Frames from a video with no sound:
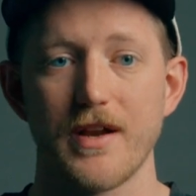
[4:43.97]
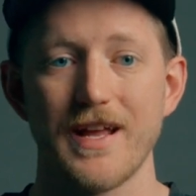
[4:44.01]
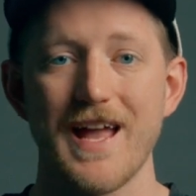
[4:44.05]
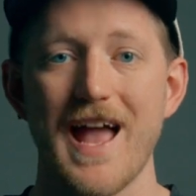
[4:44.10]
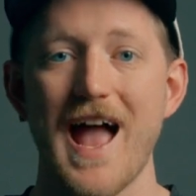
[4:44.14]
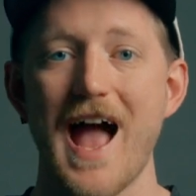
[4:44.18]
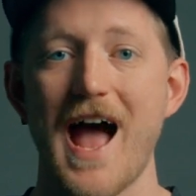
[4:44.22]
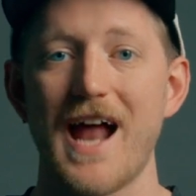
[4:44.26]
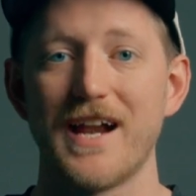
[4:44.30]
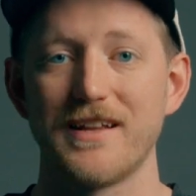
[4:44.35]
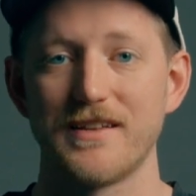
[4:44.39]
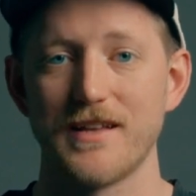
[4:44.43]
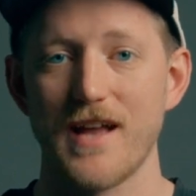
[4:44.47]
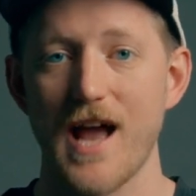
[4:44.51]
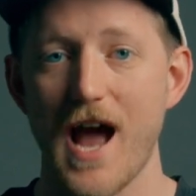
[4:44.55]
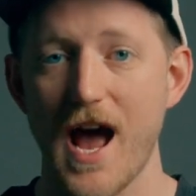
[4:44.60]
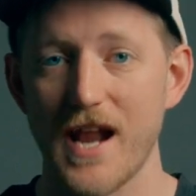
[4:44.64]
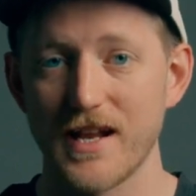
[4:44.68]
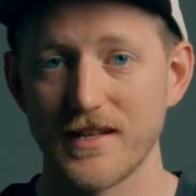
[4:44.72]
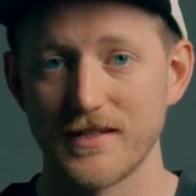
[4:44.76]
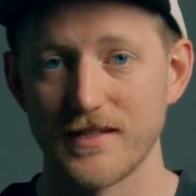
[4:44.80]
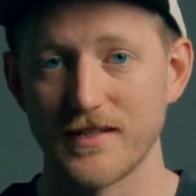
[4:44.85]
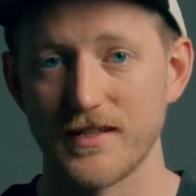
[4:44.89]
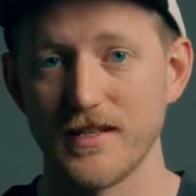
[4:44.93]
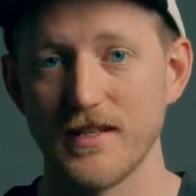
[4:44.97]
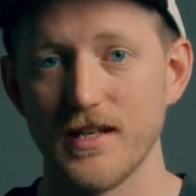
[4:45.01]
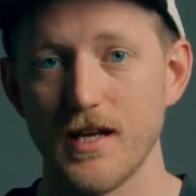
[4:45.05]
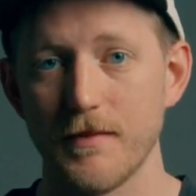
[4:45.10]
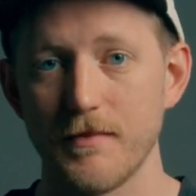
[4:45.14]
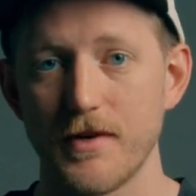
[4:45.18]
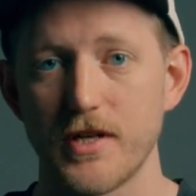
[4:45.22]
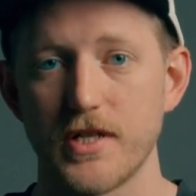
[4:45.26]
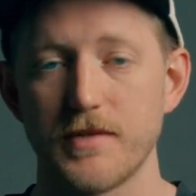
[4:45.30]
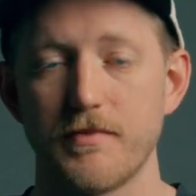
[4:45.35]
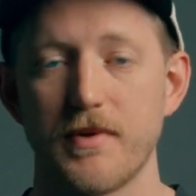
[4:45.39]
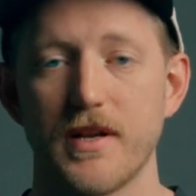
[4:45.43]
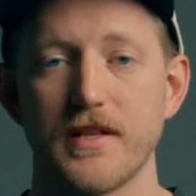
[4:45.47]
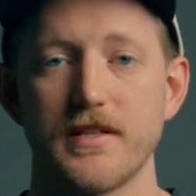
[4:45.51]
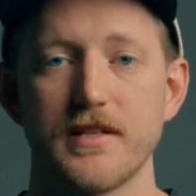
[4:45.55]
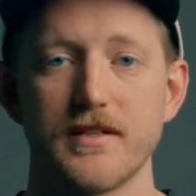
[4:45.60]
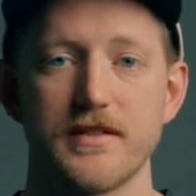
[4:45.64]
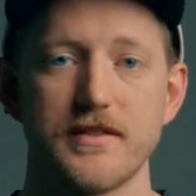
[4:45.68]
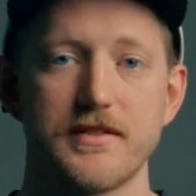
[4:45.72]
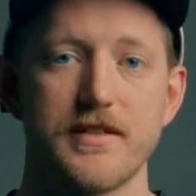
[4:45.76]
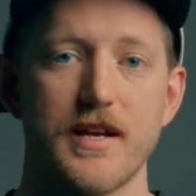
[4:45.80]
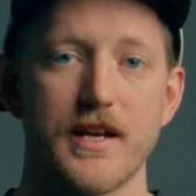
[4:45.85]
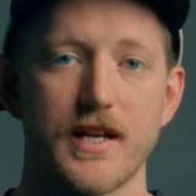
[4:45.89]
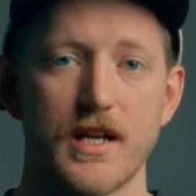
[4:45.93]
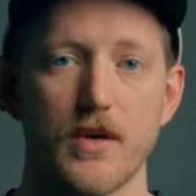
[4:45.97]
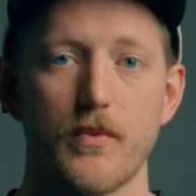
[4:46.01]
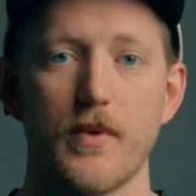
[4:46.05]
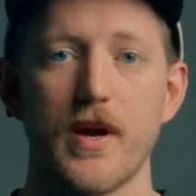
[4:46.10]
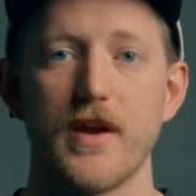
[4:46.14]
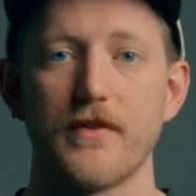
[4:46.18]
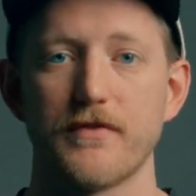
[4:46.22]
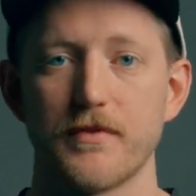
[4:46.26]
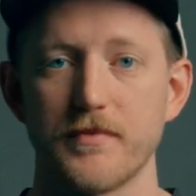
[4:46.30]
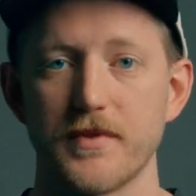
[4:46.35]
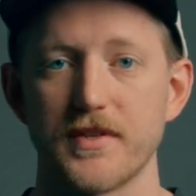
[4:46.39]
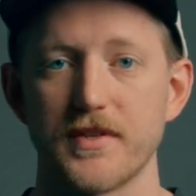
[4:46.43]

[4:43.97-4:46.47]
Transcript: It added to the image, but it didn't take away from the